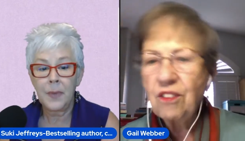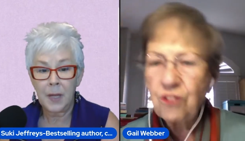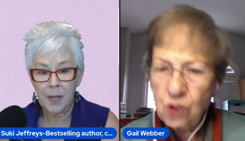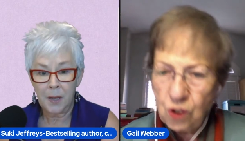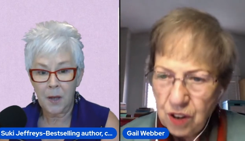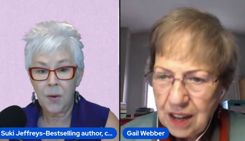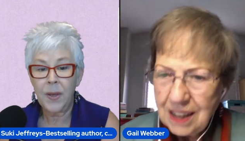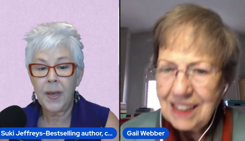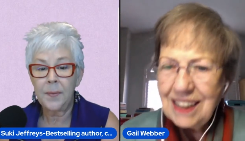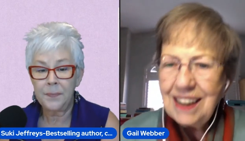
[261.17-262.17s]
Speaker 1: or
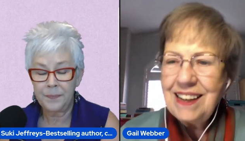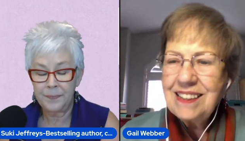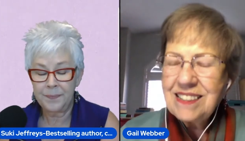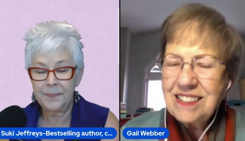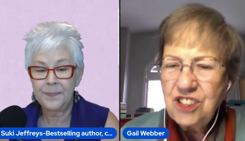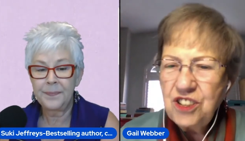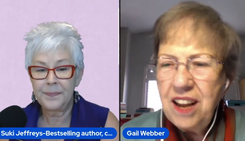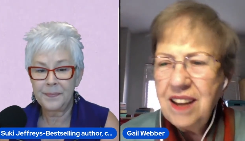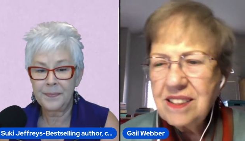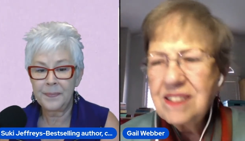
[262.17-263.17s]
okay. Mm-hmm. it's
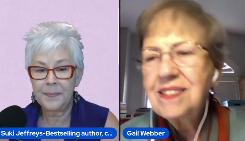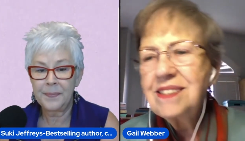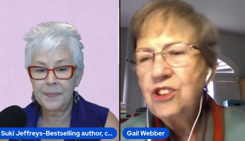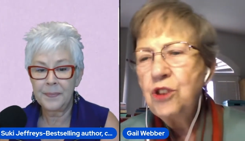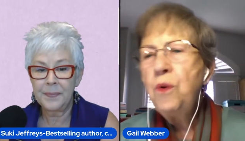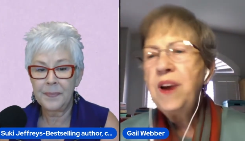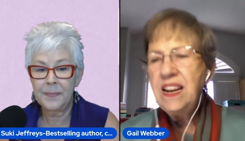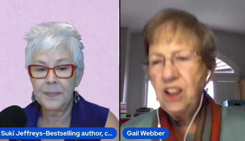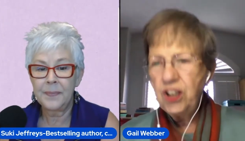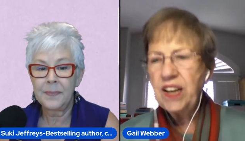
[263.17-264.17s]
it's
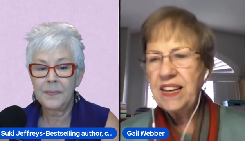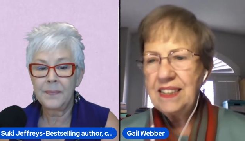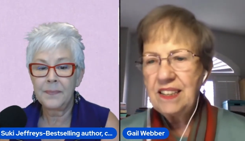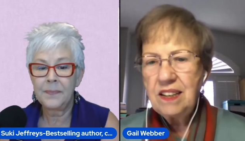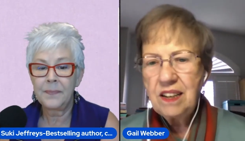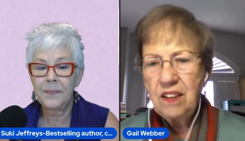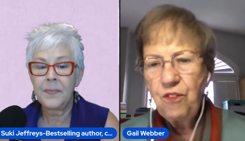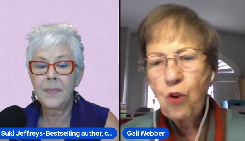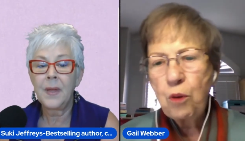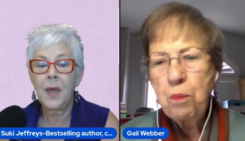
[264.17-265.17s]
doing good
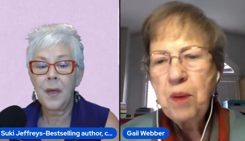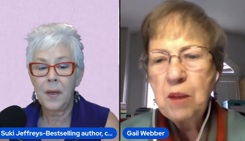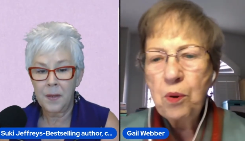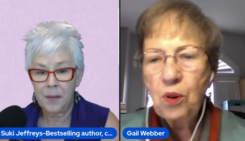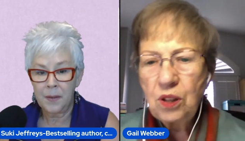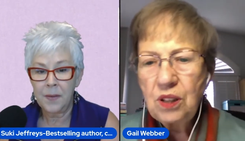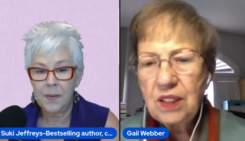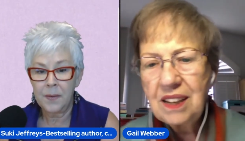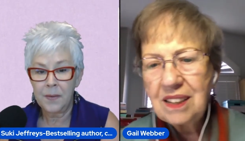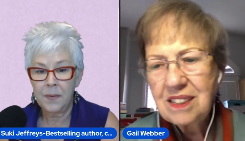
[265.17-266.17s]
for people.
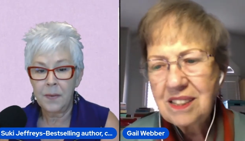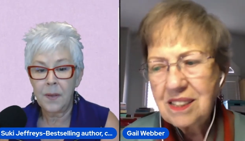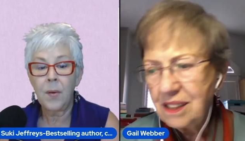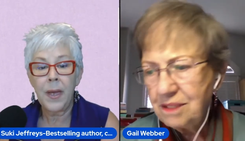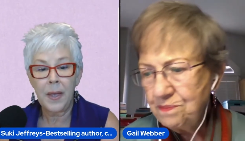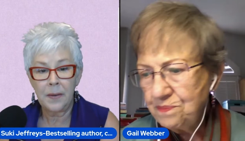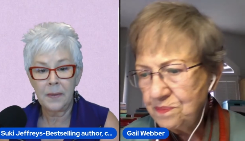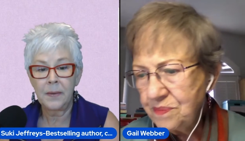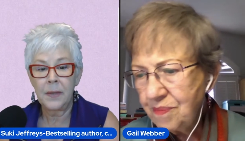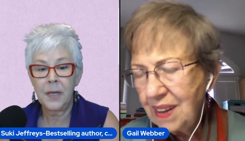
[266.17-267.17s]
It's um, okay.
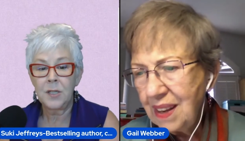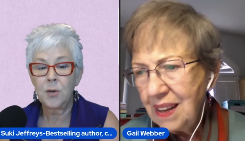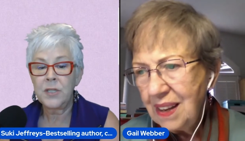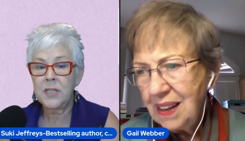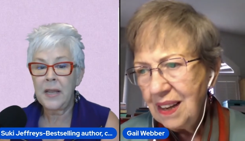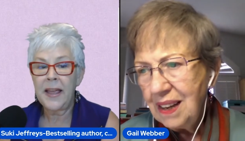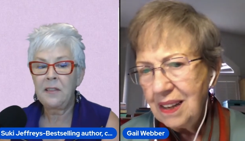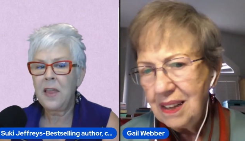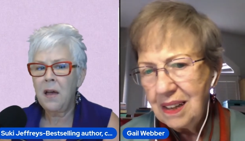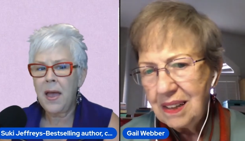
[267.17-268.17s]
Speaker 2: So it's like
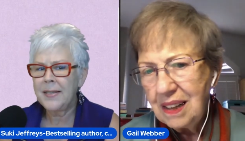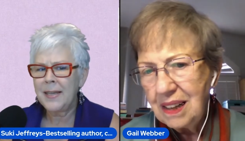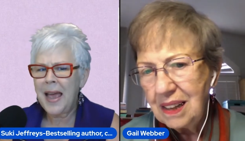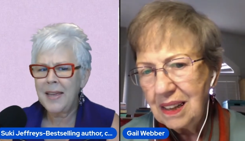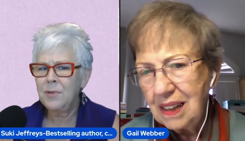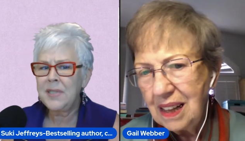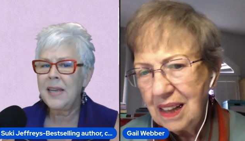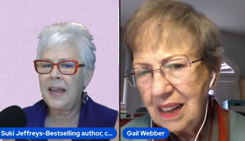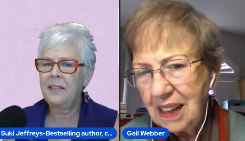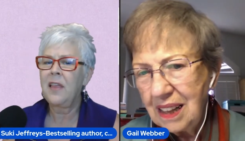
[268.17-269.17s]
lo- as I would
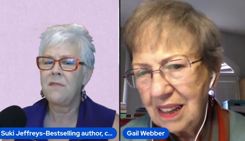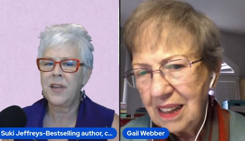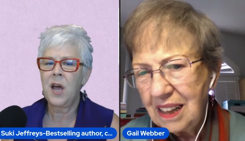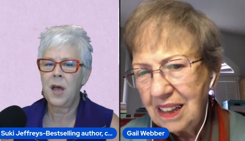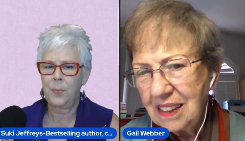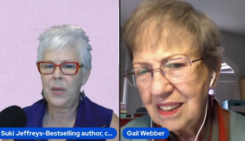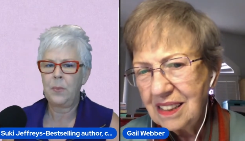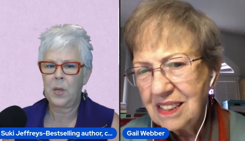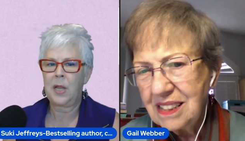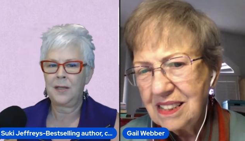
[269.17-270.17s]
say, like loving on
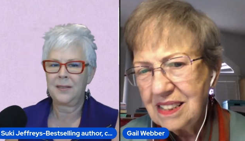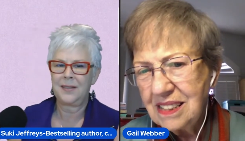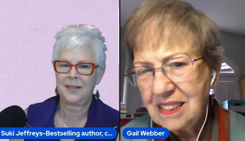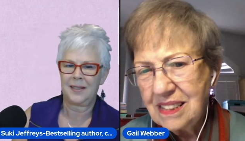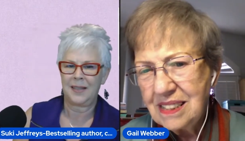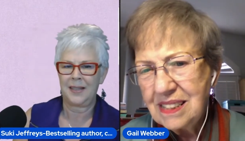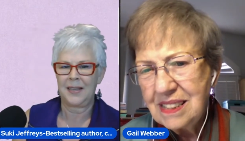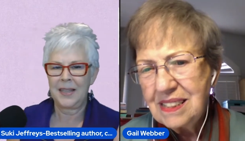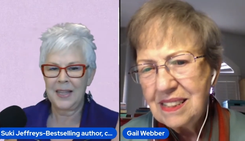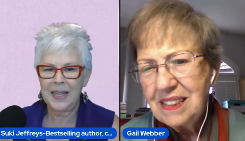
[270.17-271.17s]
people.
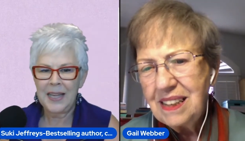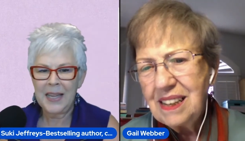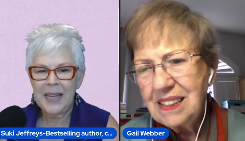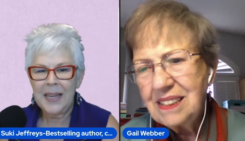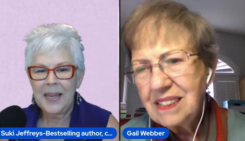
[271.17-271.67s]
Speaker 1: Yeah.